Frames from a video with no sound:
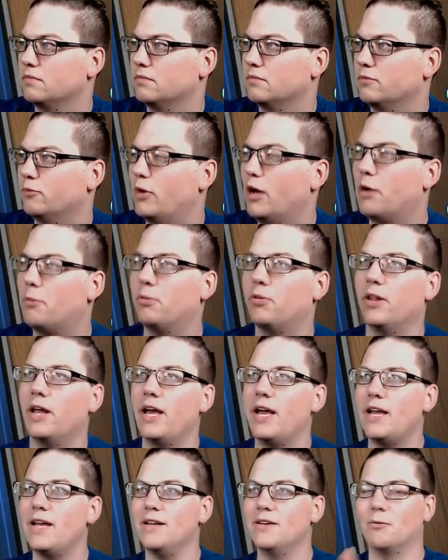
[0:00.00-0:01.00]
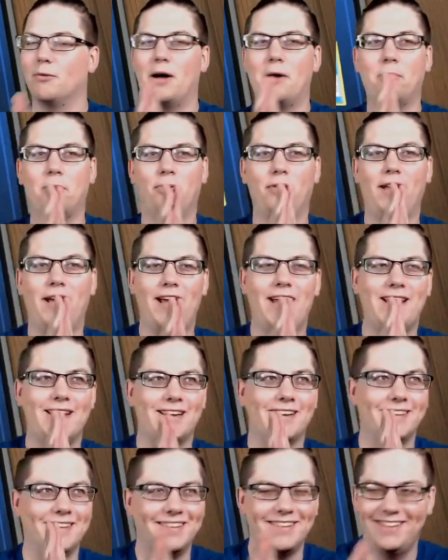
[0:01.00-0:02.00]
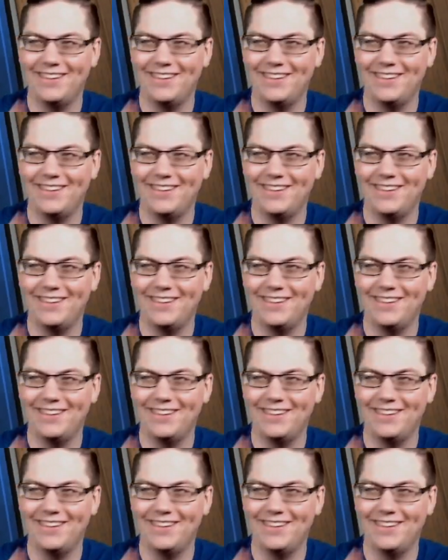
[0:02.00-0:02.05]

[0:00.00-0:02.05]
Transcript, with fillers: Well played. Well played.